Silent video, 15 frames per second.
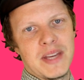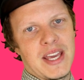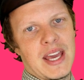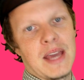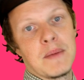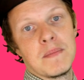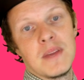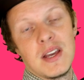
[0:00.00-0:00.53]

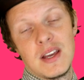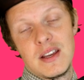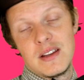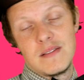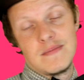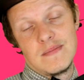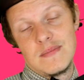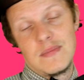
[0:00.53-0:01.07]
became
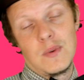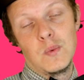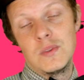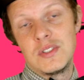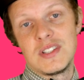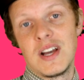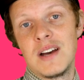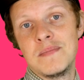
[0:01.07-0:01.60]

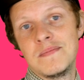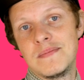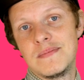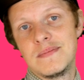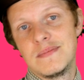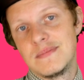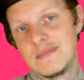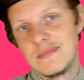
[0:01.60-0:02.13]
onsdag.
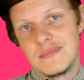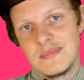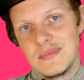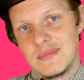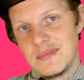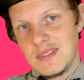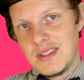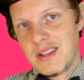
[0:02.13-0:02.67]

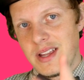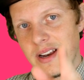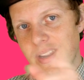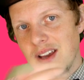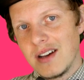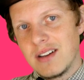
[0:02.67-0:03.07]
There you